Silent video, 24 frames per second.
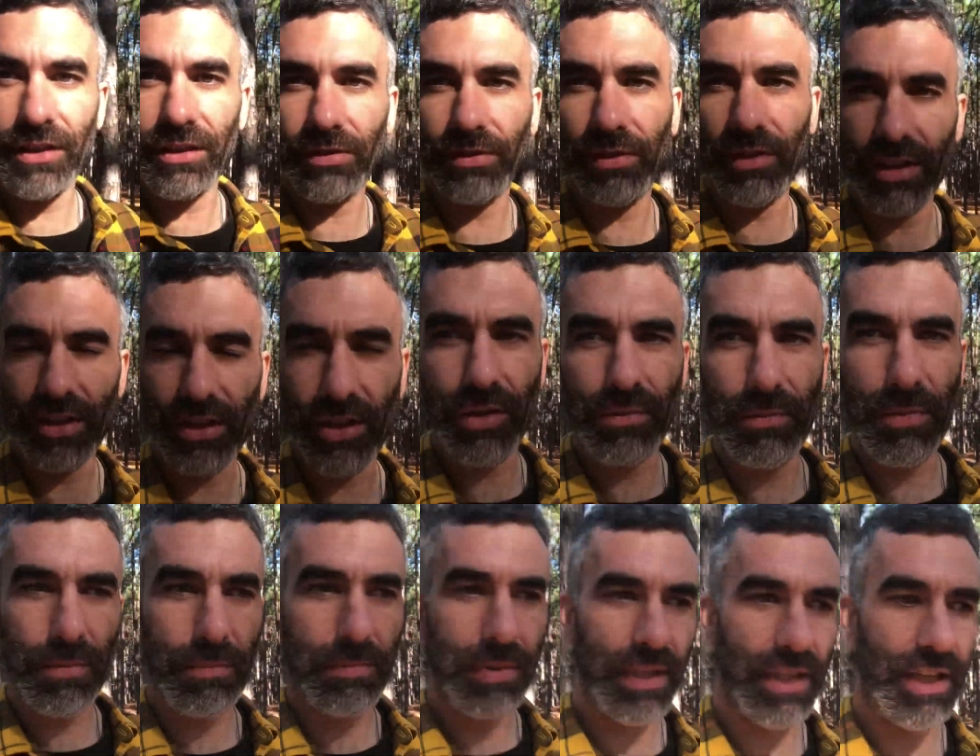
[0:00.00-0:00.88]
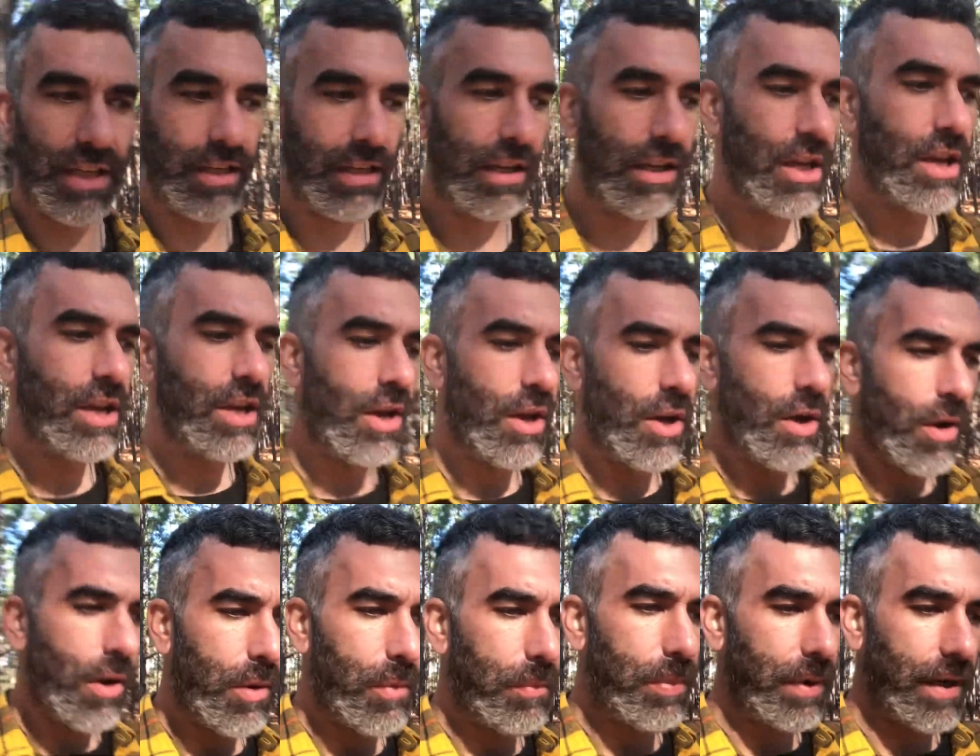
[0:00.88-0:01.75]
for the human being.
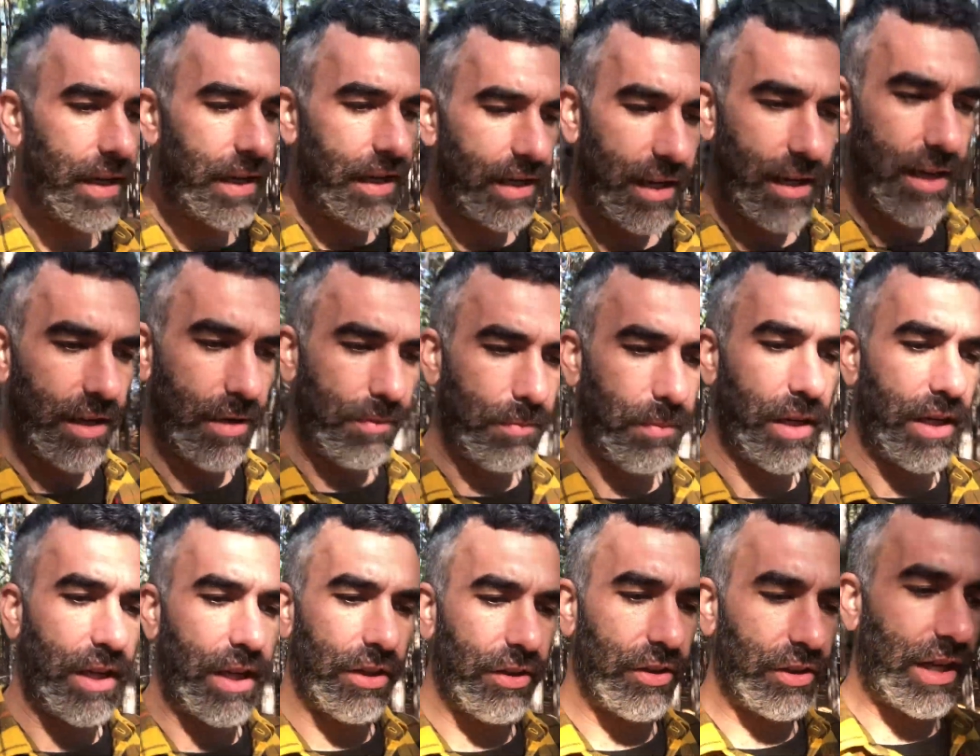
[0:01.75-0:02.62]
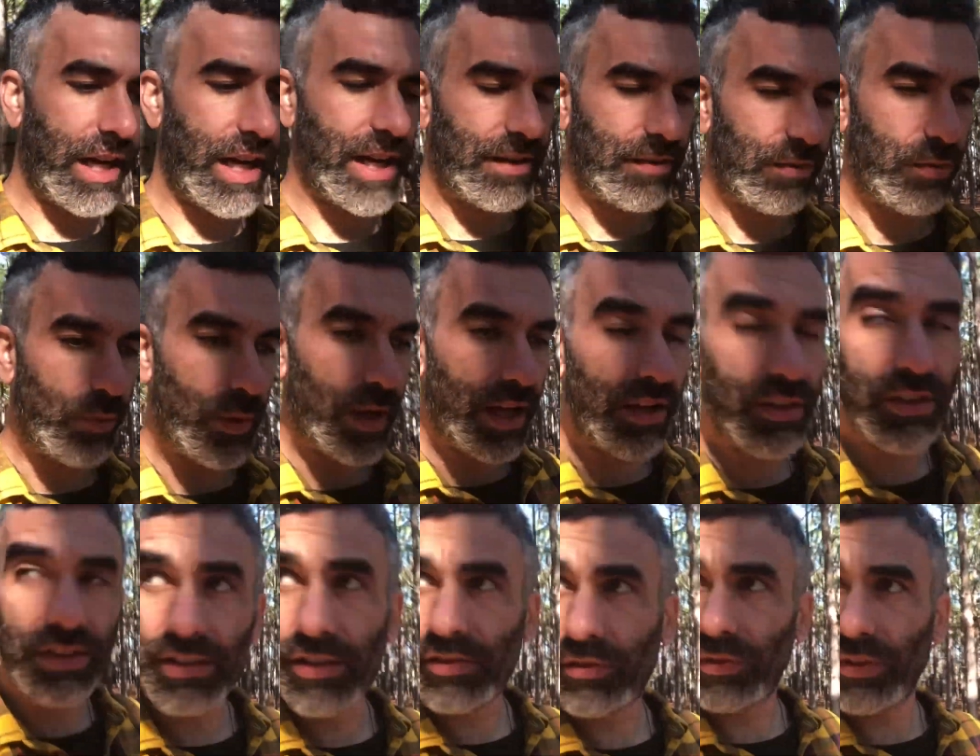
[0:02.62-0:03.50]
But another kind of
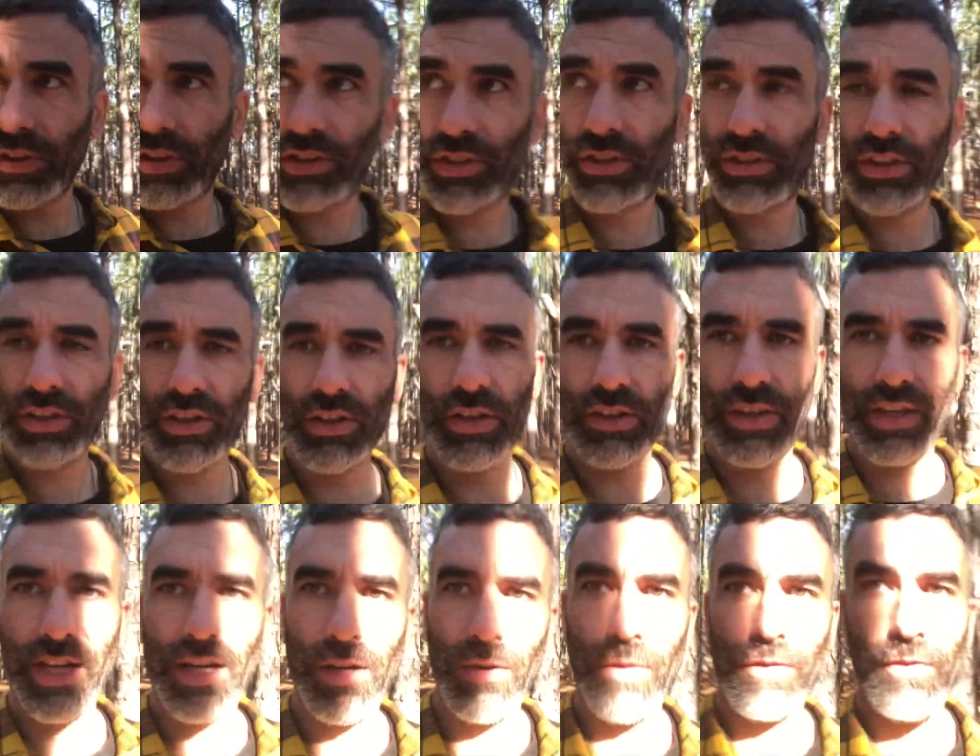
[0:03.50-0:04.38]
wellness for sure that I would